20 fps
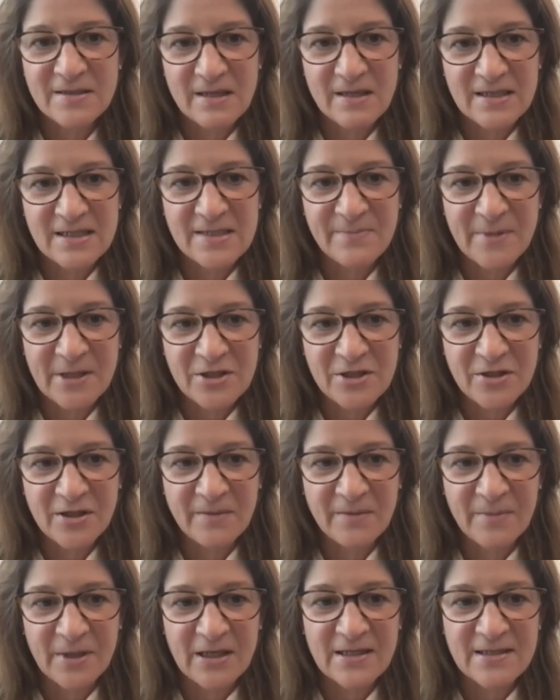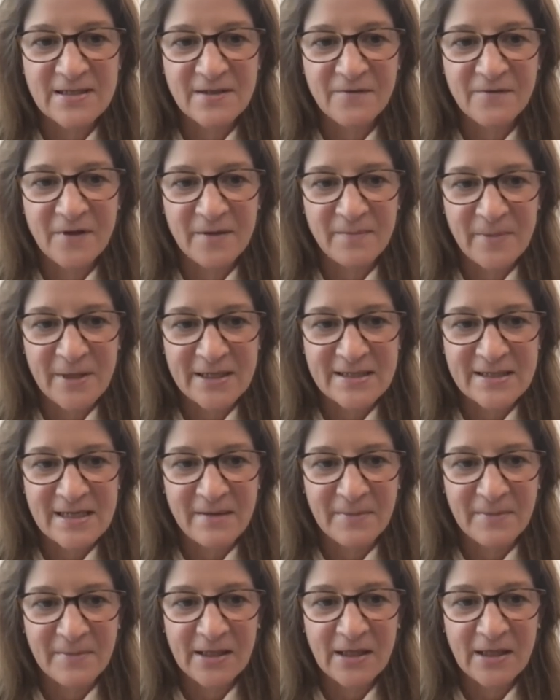especially because of the
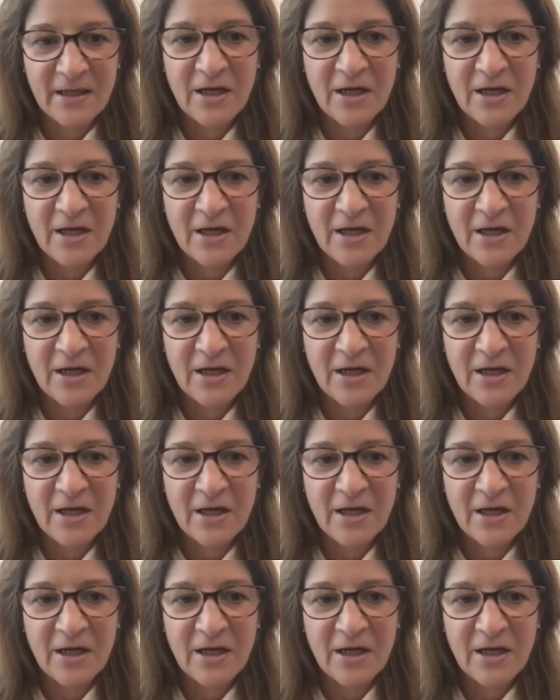pandemic,